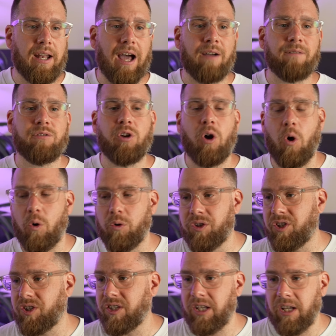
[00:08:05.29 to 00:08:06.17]
I've
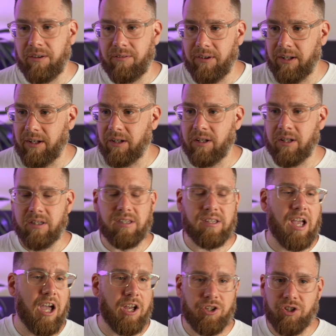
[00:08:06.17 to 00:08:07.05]
told Steven
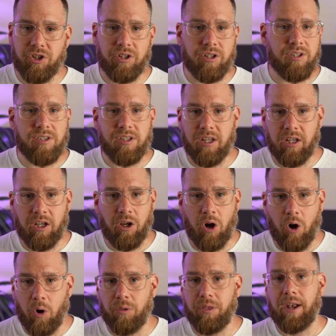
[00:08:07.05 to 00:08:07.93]
Sashin, the
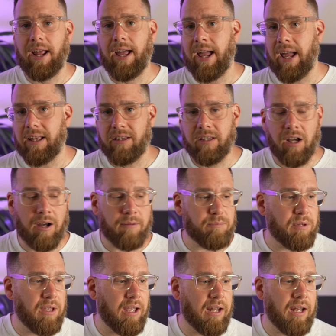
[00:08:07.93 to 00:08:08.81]
CEO, that I hate the
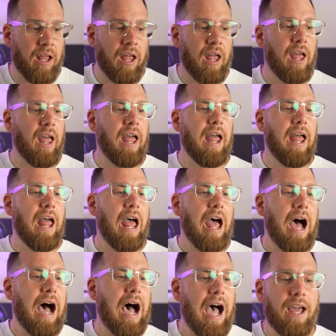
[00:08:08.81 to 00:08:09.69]
update.
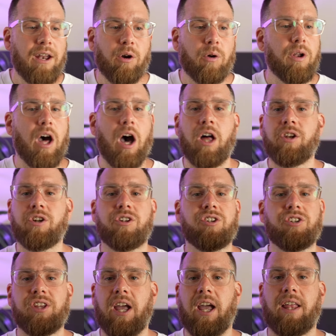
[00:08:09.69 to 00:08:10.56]
I don't
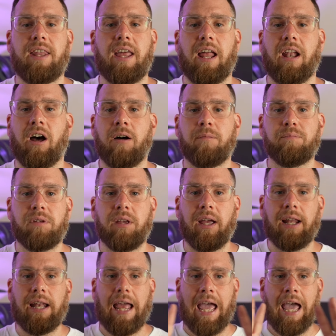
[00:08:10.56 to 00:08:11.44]
understand that
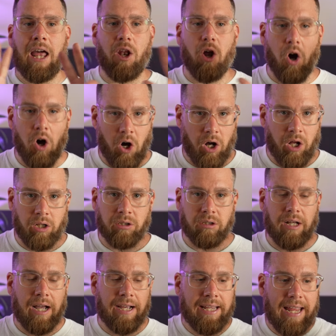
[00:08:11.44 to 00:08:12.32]
update at all.
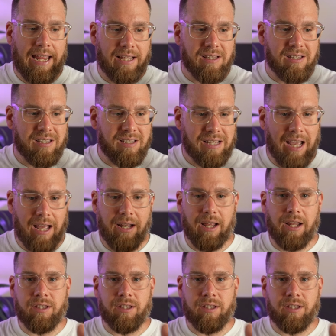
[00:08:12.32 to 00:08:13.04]
I can't stand it.